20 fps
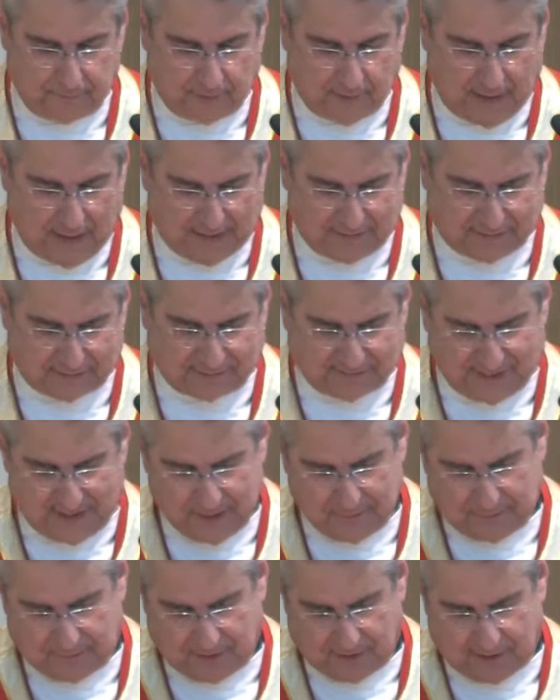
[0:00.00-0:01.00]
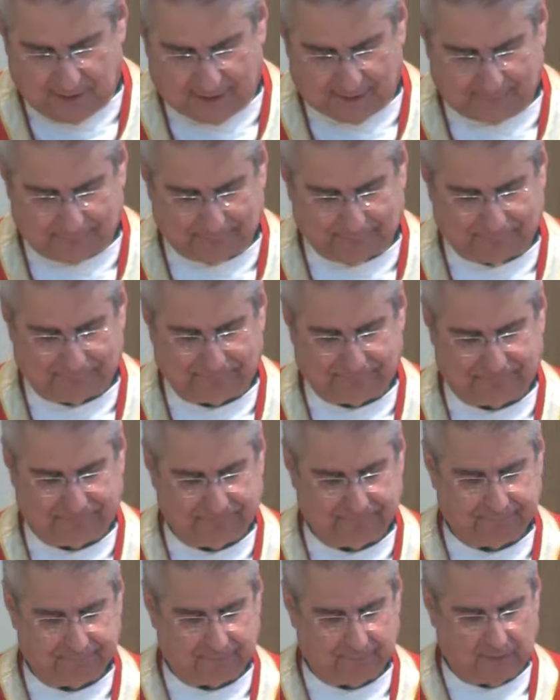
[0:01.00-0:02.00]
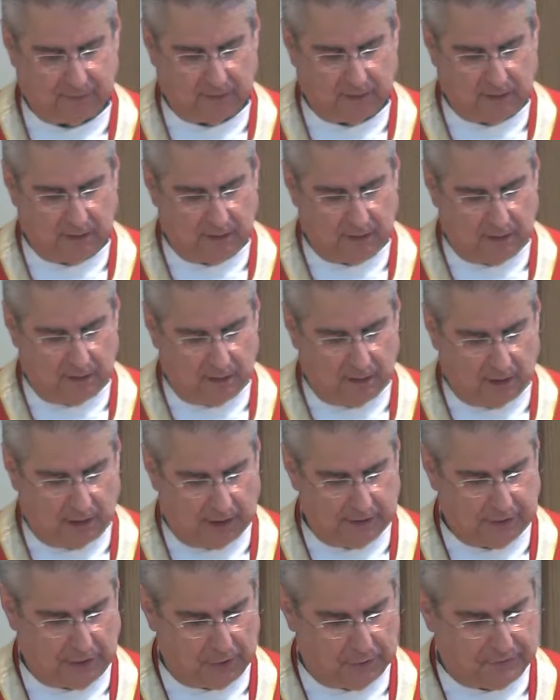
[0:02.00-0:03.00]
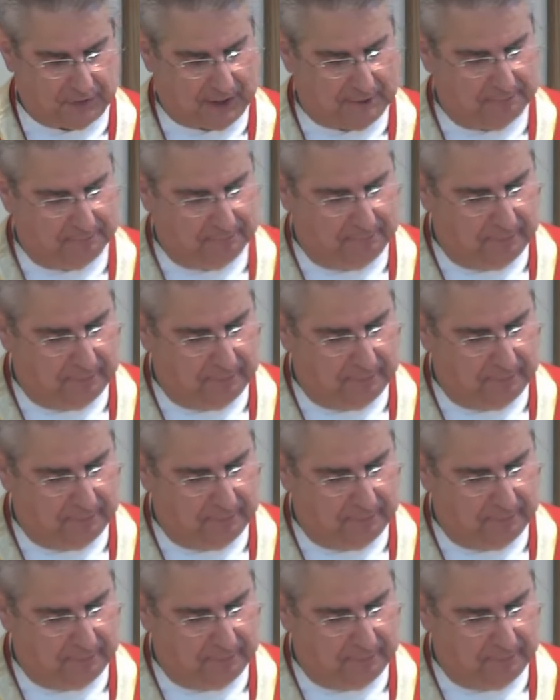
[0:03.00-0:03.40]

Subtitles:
At the same time, I know that